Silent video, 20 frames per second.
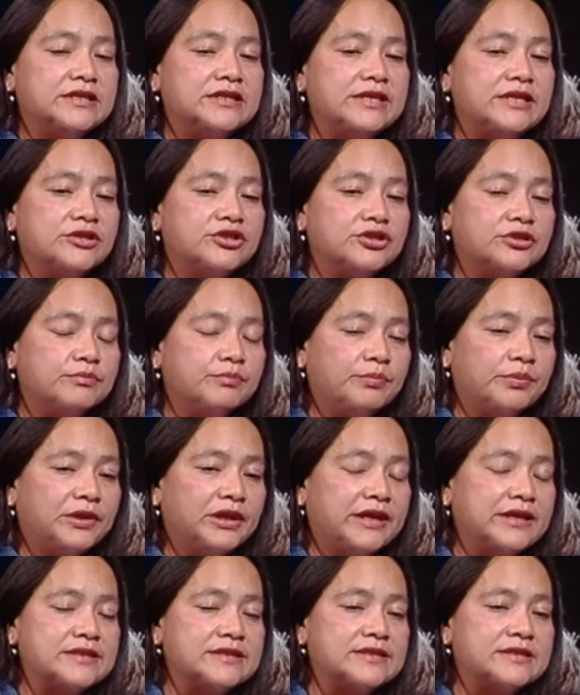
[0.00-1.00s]
tension,
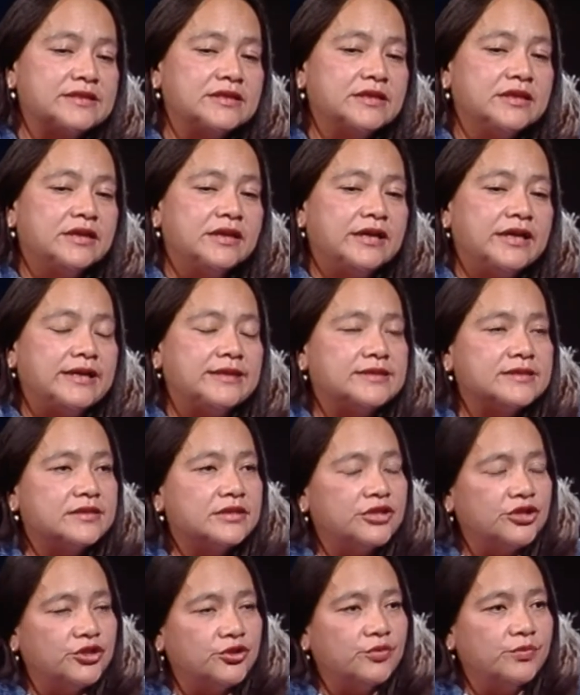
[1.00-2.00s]
plus it's the
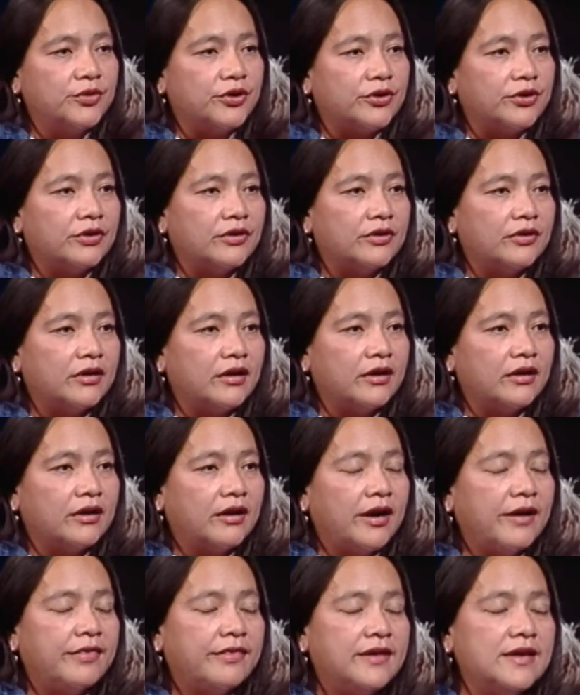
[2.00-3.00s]
humor.
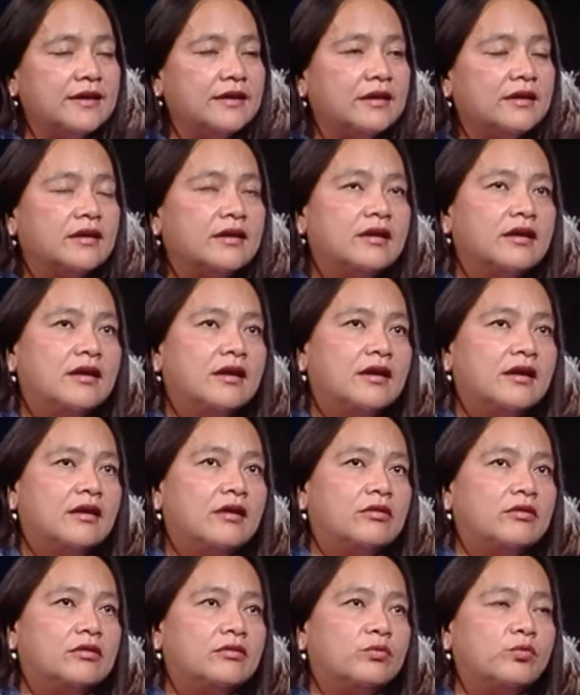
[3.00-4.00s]
I think
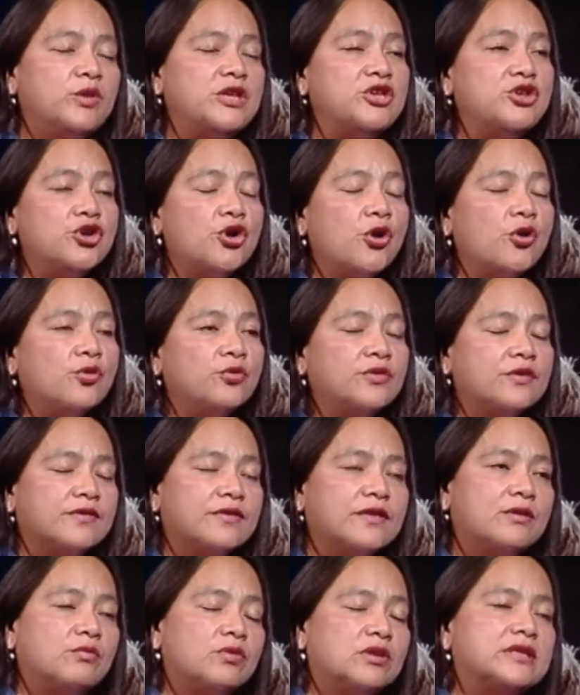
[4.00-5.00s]
we know that
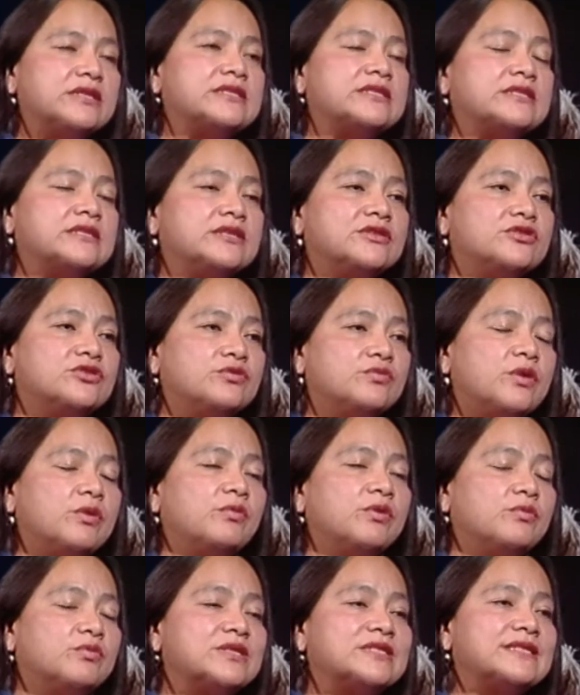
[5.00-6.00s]
they were listening to what
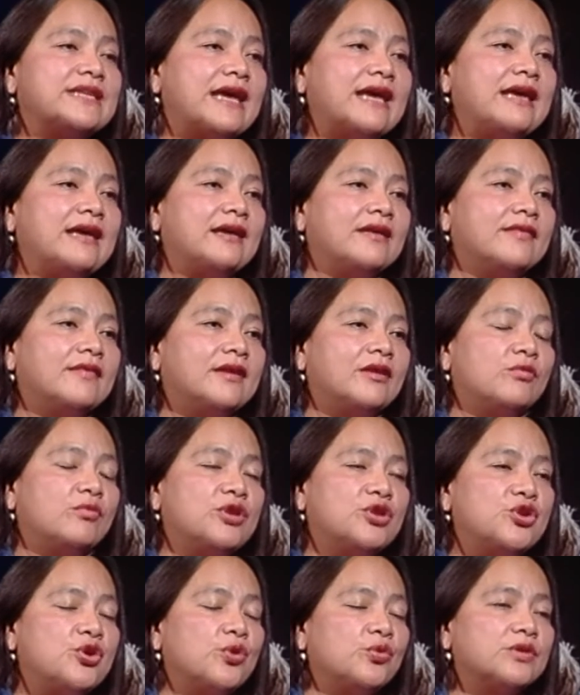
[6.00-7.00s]
we were saying in there. We
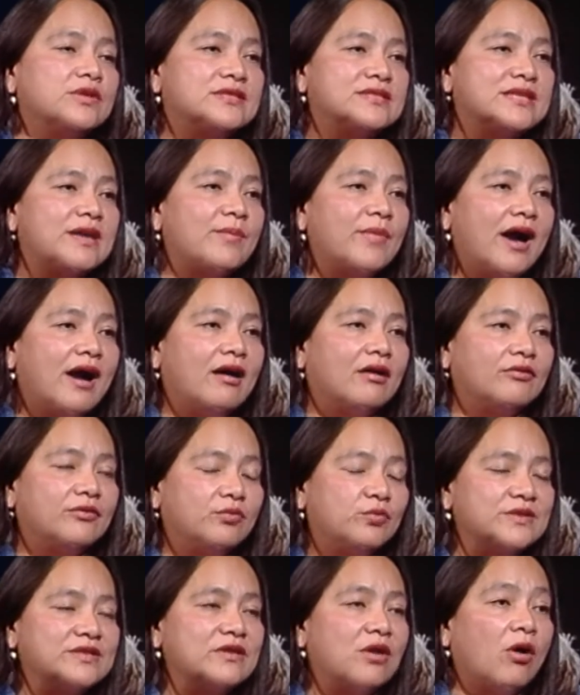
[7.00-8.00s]
know that somehow it
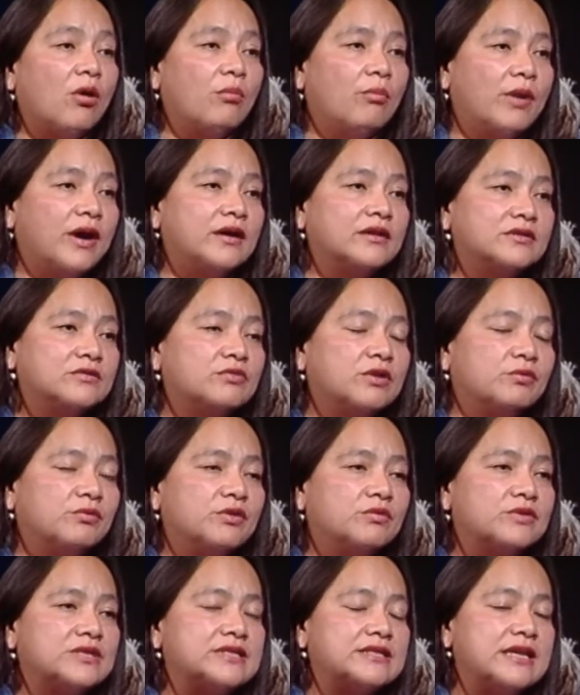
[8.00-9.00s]
was all bugged, what we
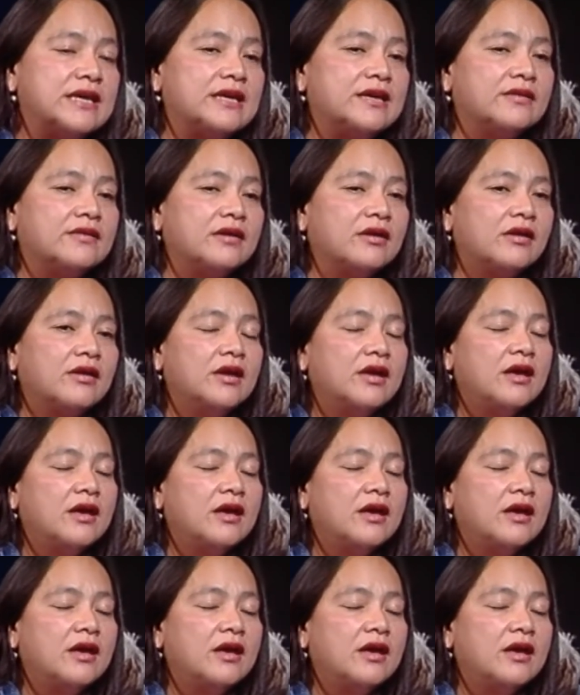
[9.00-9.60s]
were saying in there.